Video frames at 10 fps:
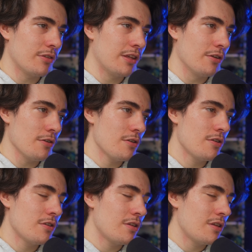here,
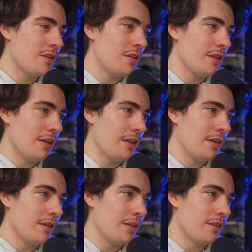
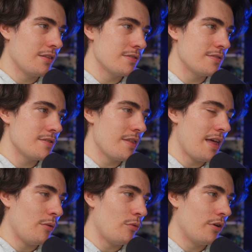and
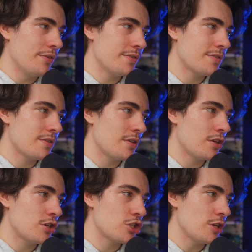that was
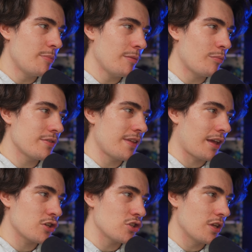shipping
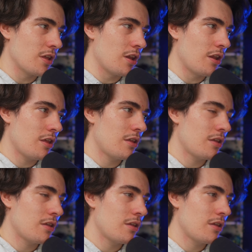protection.
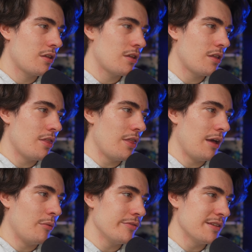
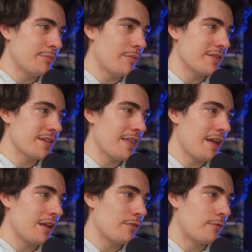That was implementing
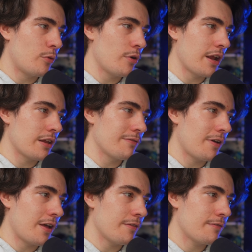that at
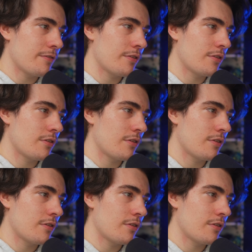$4.95,